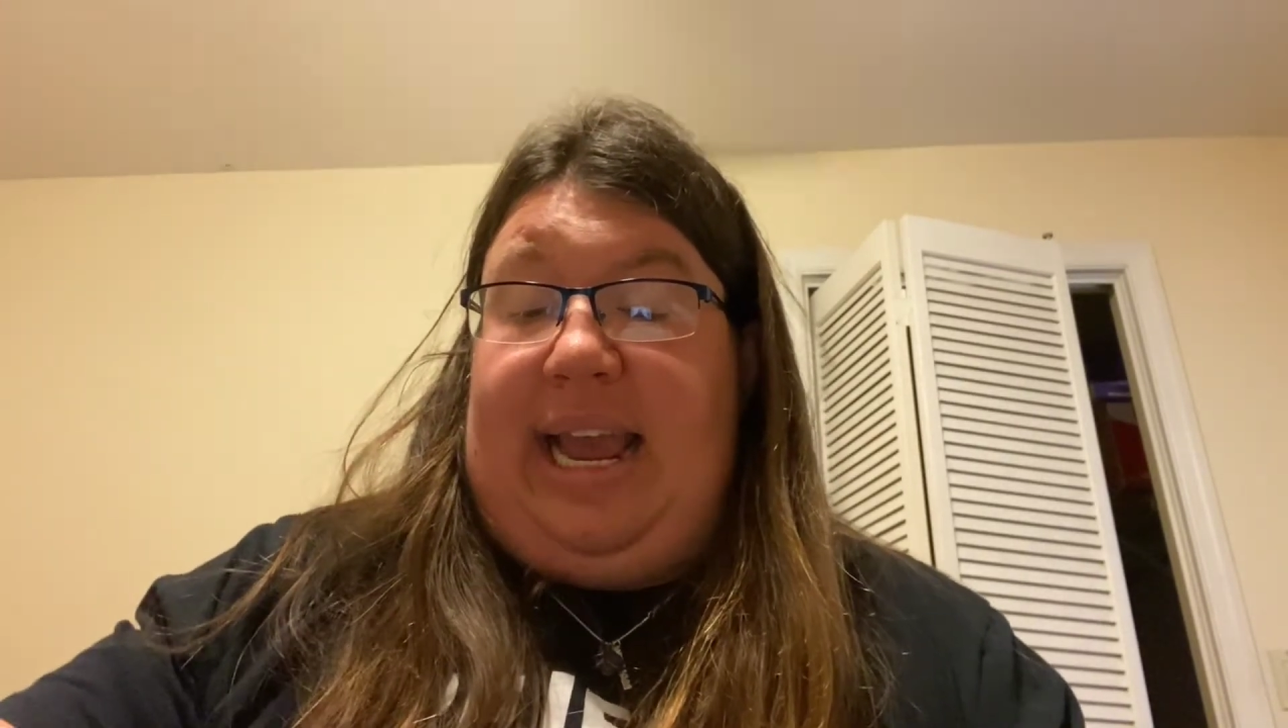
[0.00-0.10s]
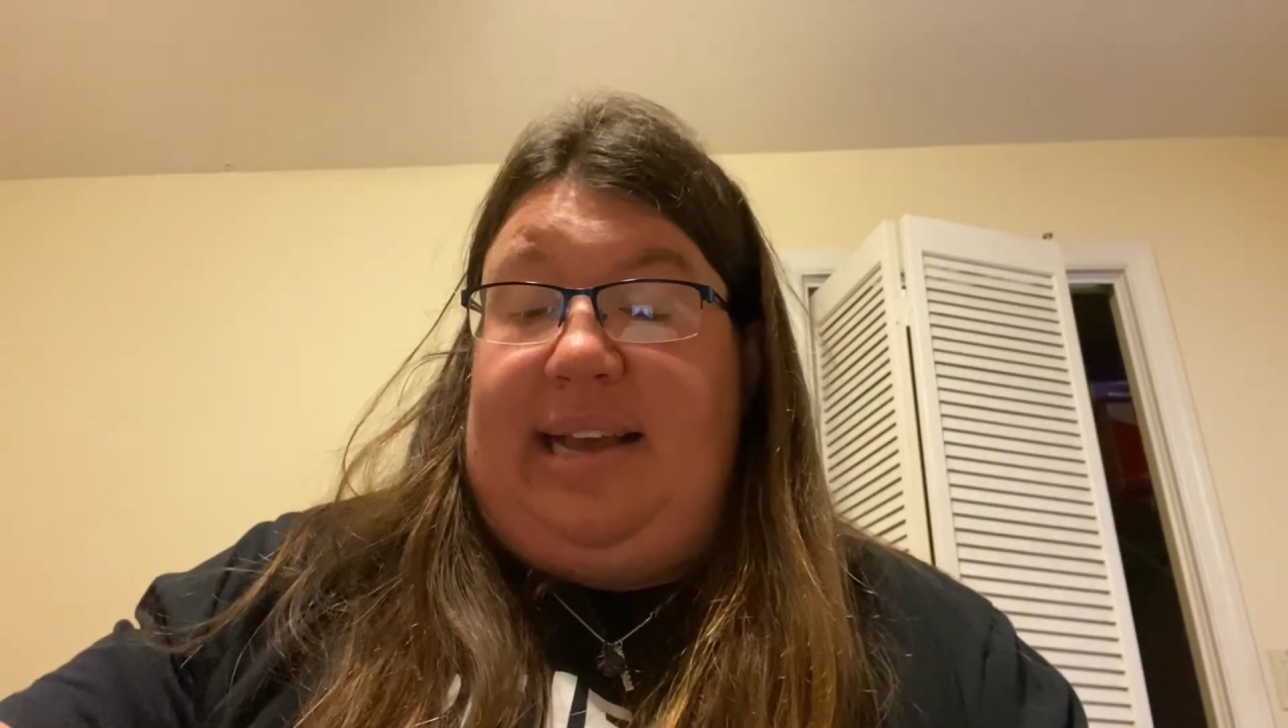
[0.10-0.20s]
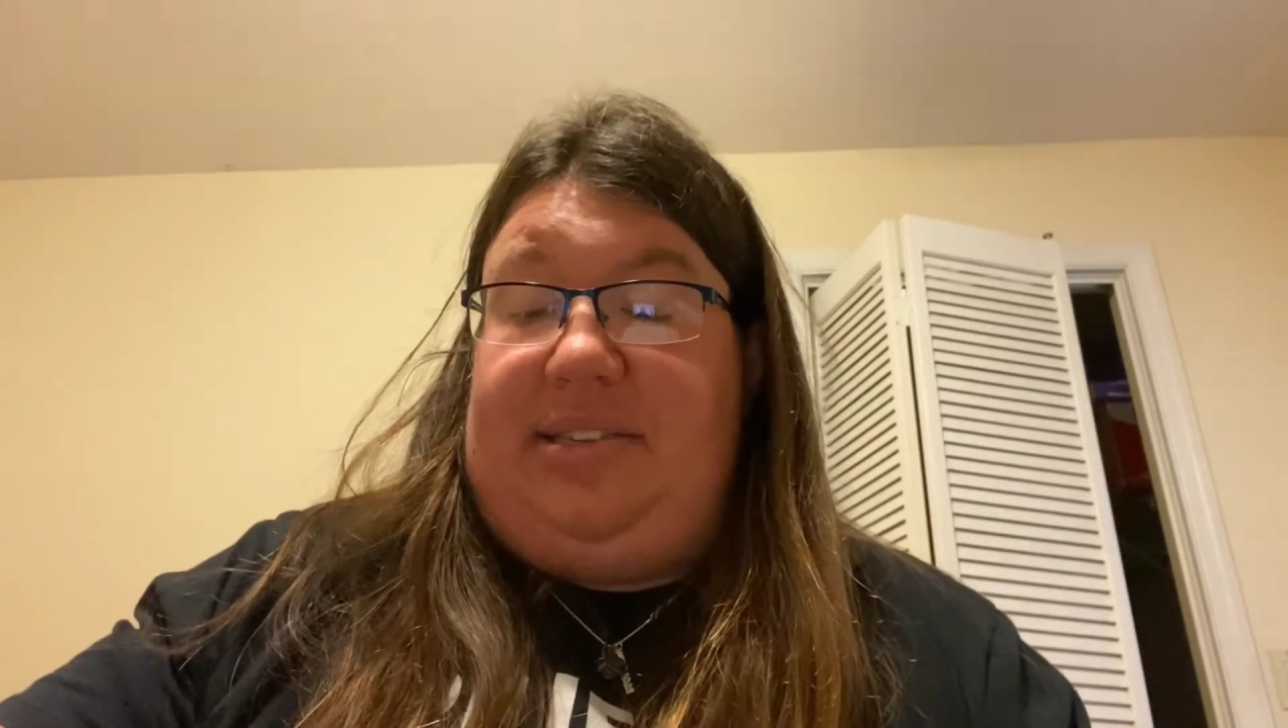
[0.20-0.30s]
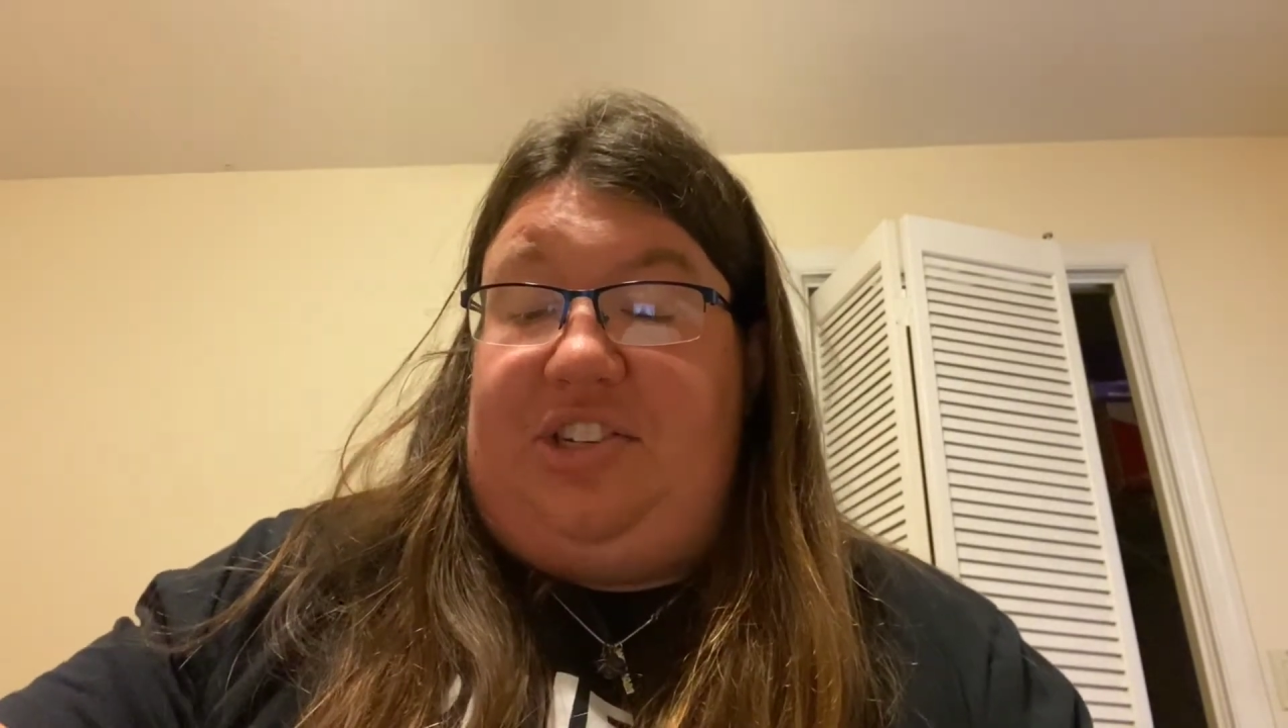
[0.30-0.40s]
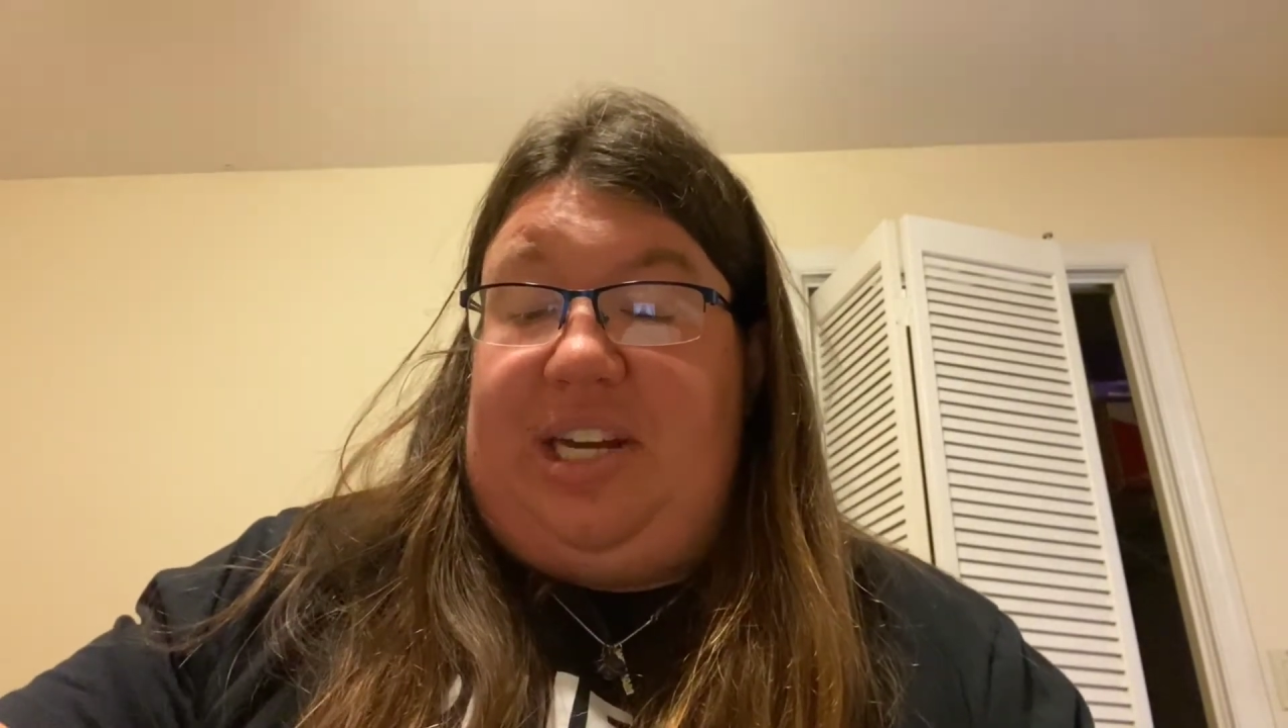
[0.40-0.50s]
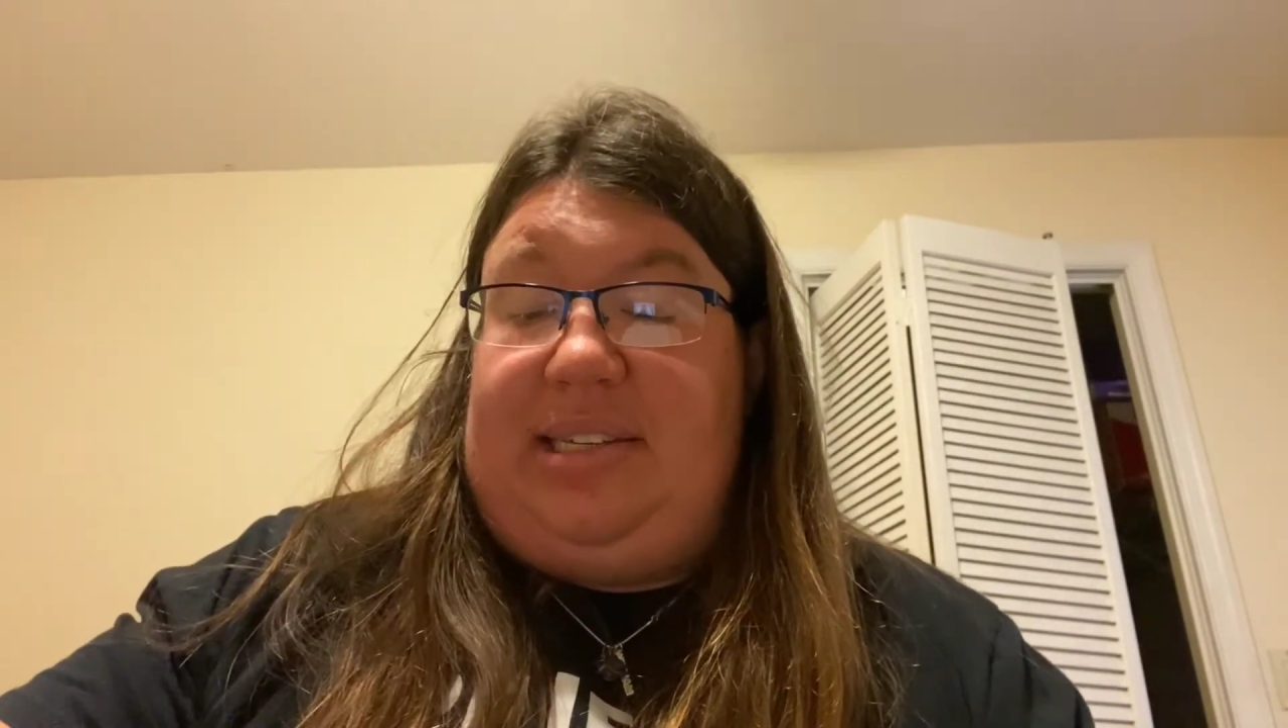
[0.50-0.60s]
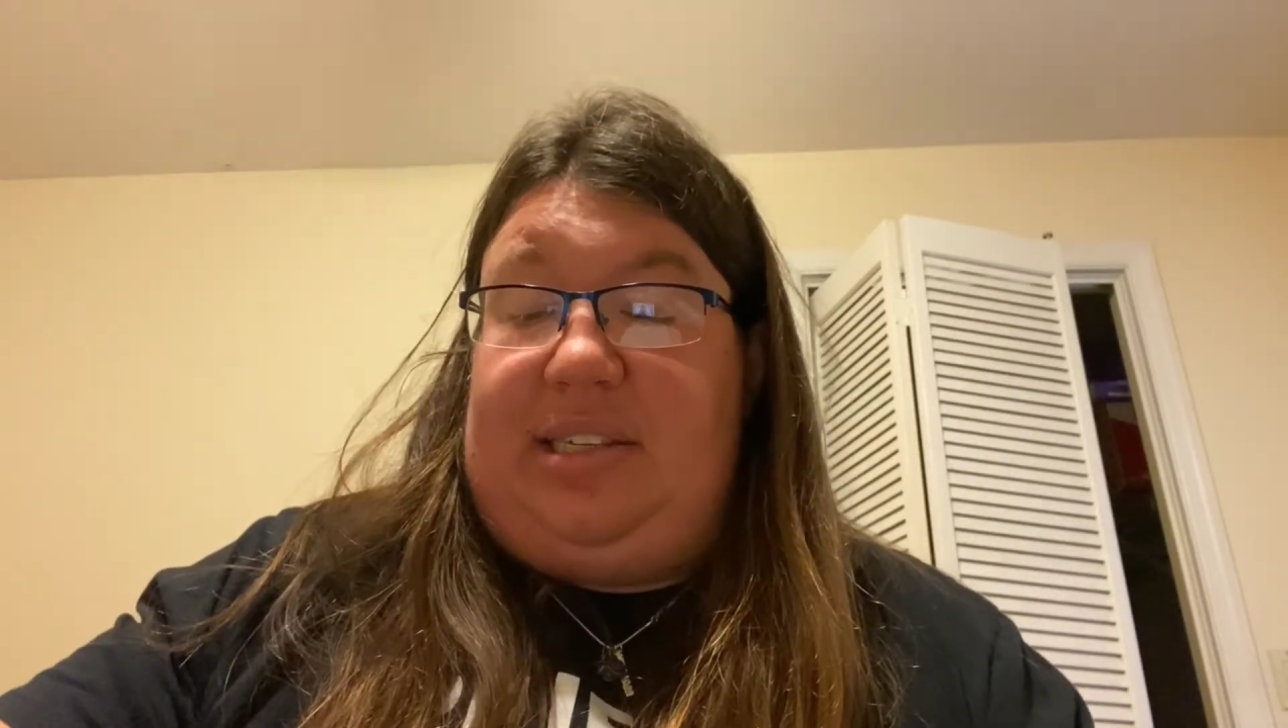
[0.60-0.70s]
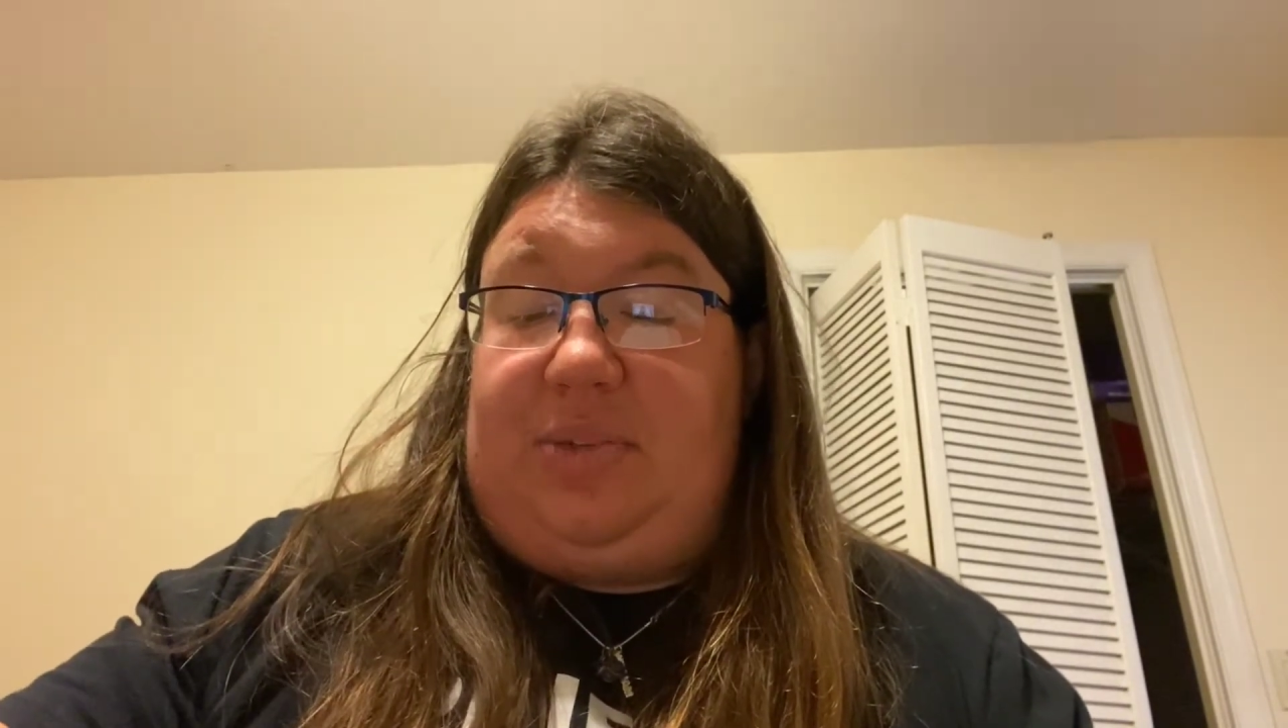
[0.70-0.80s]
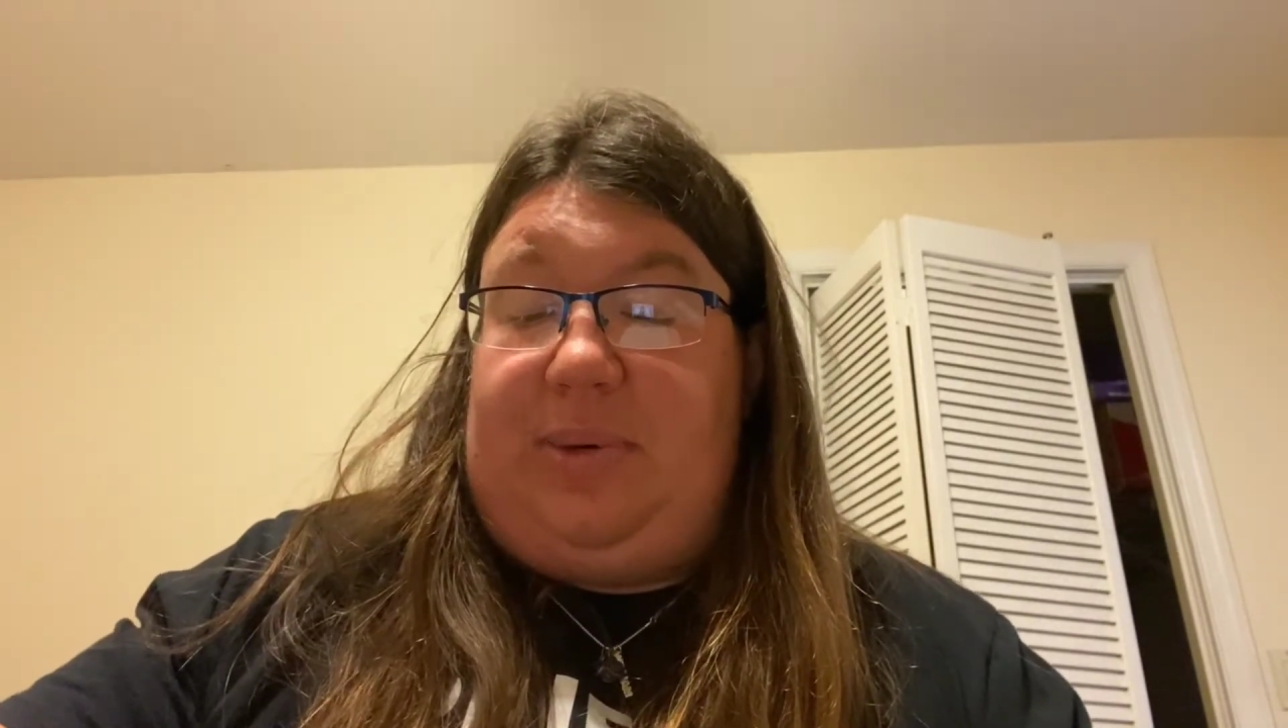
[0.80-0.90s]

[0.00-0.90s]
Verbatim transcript: as Jesus